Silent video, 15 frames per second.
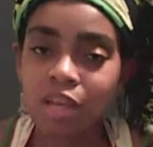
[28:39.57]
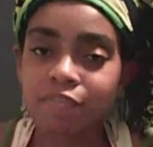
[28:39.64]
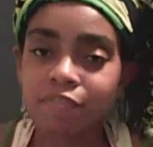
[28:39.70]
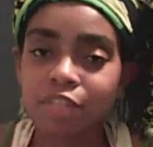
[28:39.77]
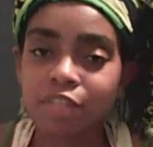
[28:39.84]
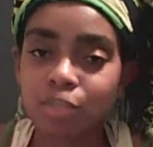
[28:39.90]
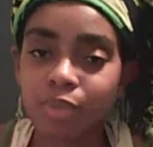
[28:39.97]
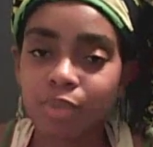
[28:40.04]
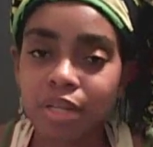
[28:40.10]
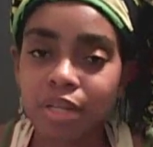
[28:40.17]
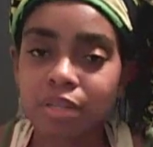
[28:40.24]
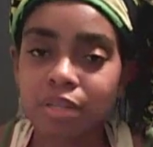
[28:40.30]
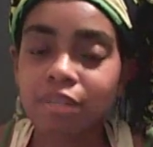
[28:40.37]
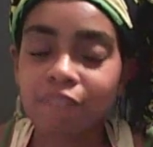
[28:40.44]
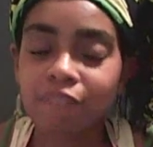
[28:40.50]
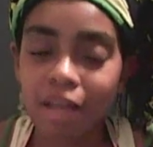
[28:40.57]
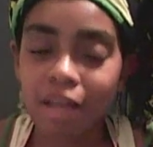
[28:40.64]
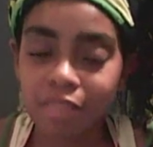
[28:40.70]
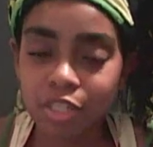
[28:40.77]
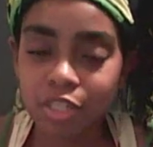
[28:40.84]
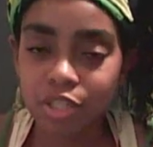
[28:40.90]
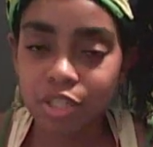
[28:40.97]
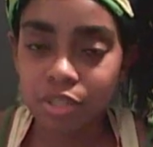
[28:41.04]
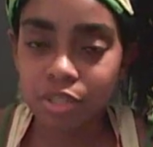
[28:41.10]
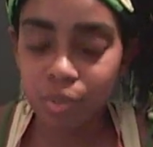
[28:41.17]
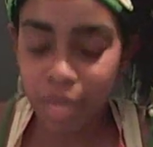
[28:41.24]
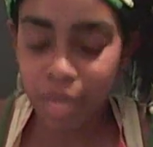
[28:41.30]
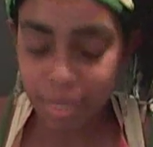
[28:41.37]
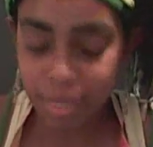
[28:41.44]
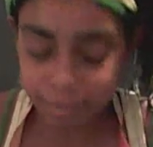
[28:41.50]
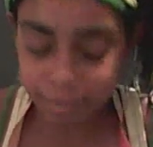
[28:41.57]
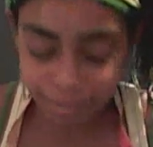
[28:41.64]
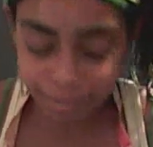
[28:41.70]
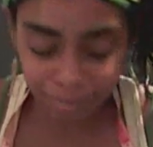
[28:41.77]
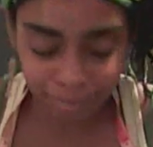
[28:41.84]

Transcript: a finished product of 5 inches, okay?